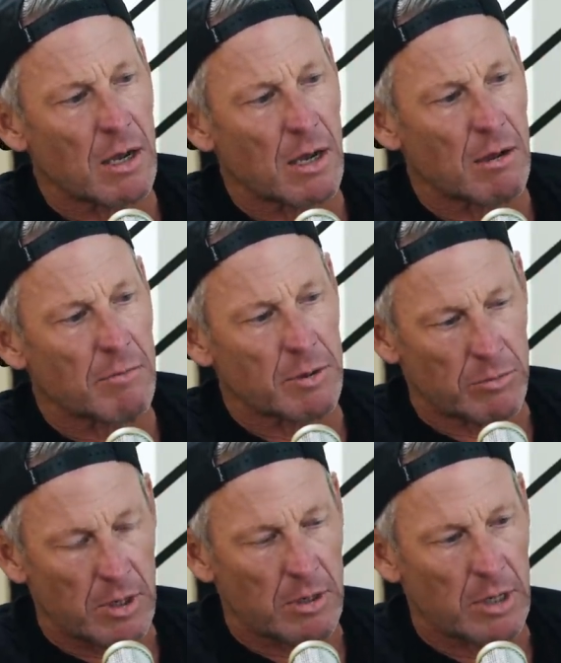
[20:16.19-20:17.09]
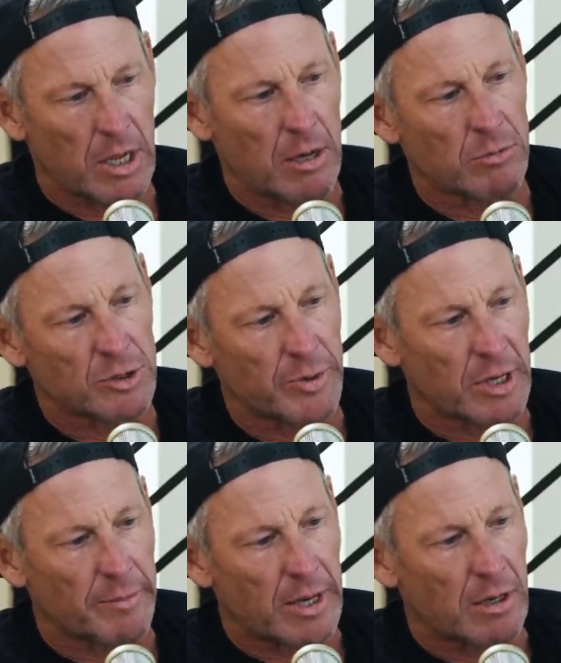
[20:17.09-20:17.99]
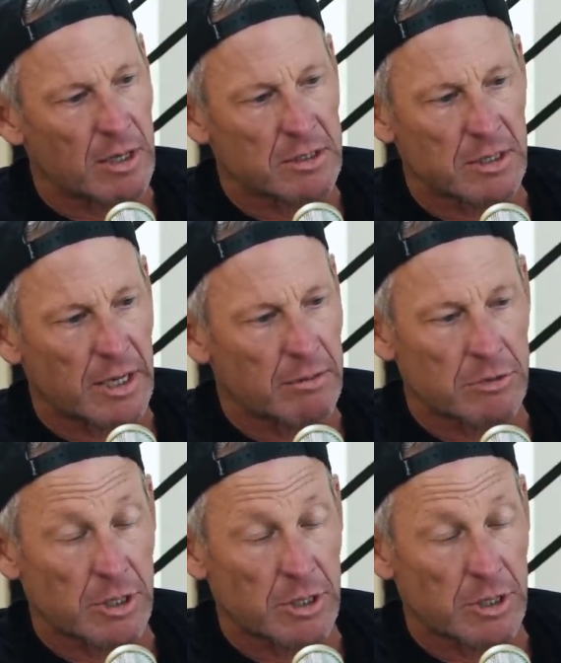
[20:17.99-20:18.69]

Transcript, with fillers: um, and, and again, we're speaking about Onsite,